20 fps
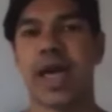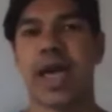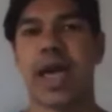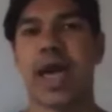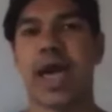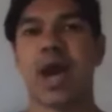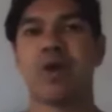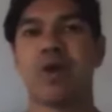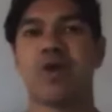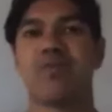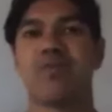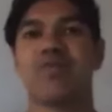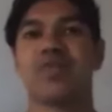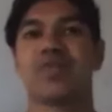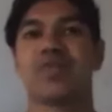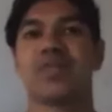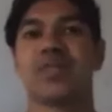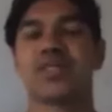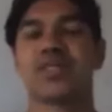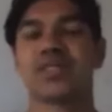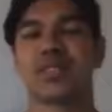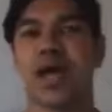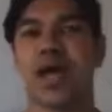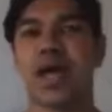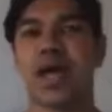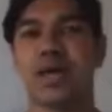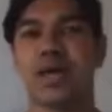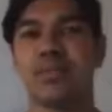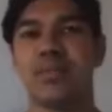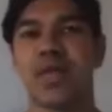However, this
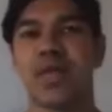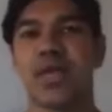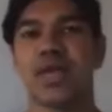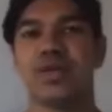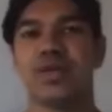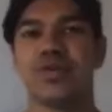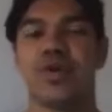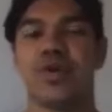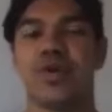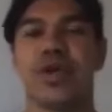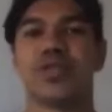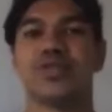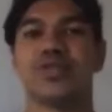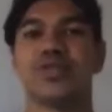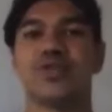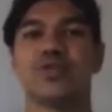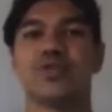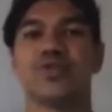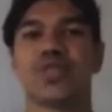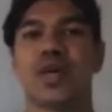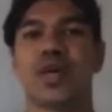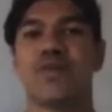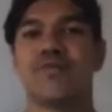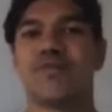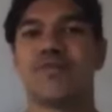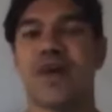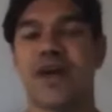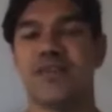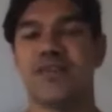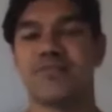time, you're going to use a
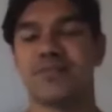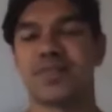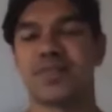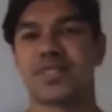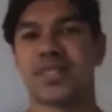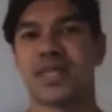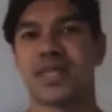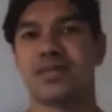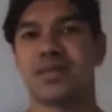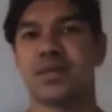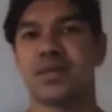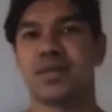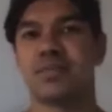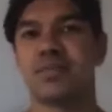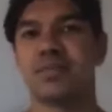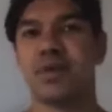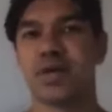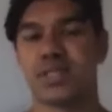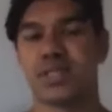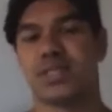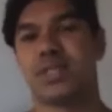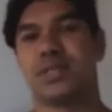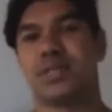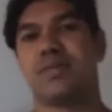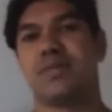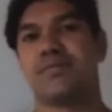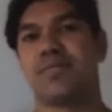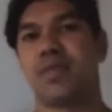5% deposit.